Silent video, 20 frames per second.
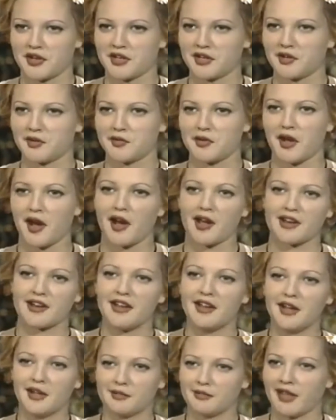you know, not
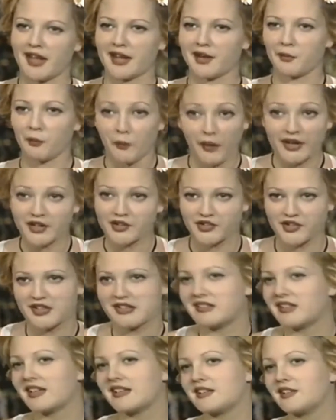like what she
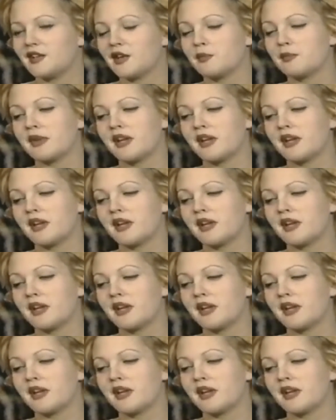did, you know.